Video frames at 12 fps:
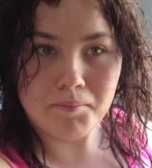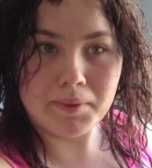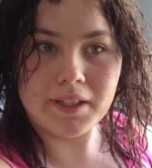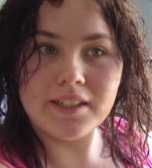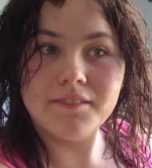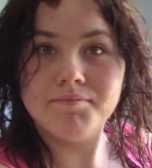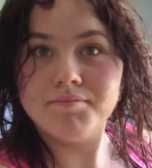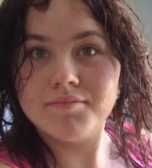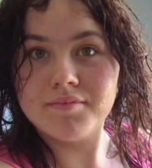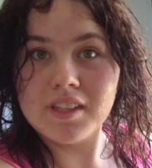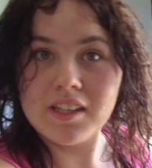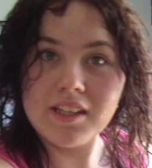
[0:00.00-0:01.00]
but
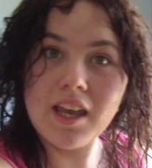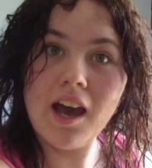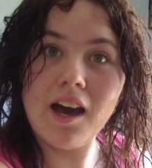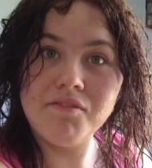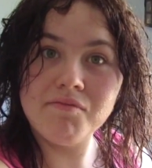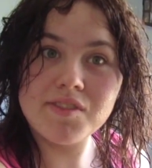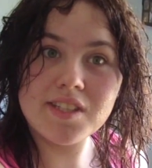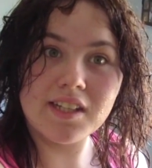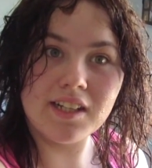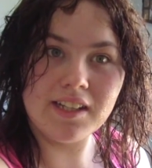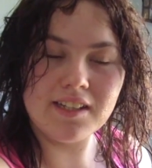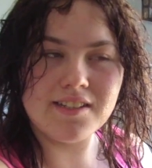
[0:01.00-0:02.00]
yeah, I'm just
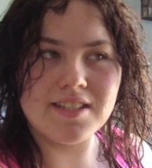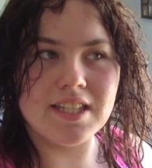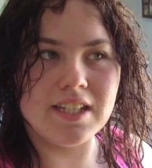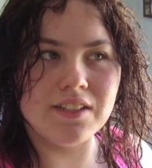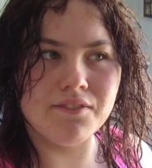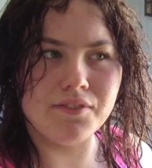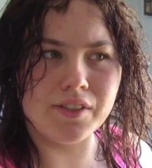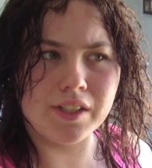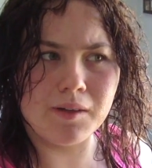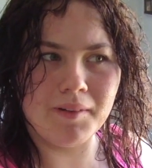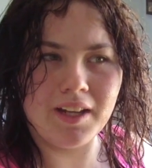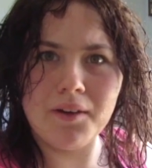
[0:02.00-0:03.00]
gonna let this sit in for a
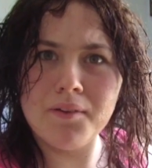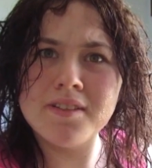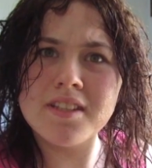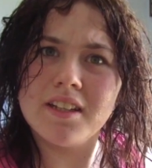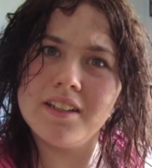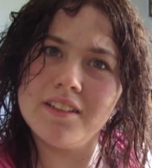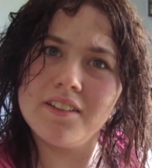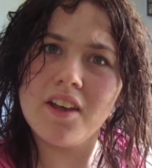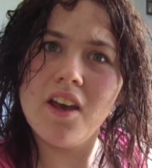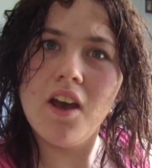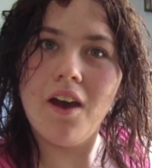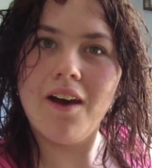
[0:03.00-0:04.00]
couple hours and
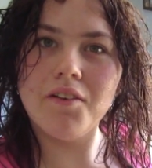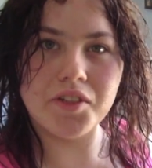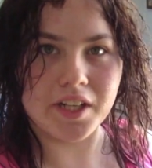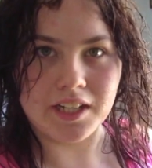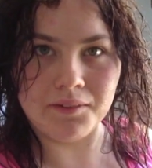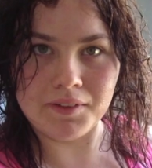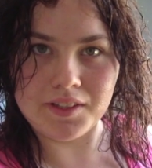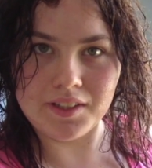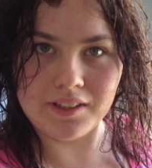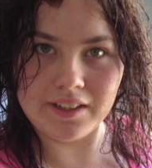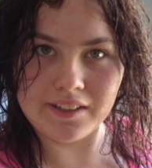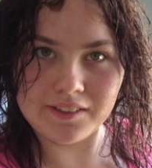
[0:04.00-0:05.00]
I'll check in with
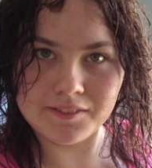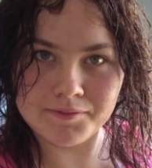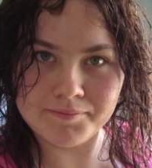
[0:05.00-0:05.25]
you later.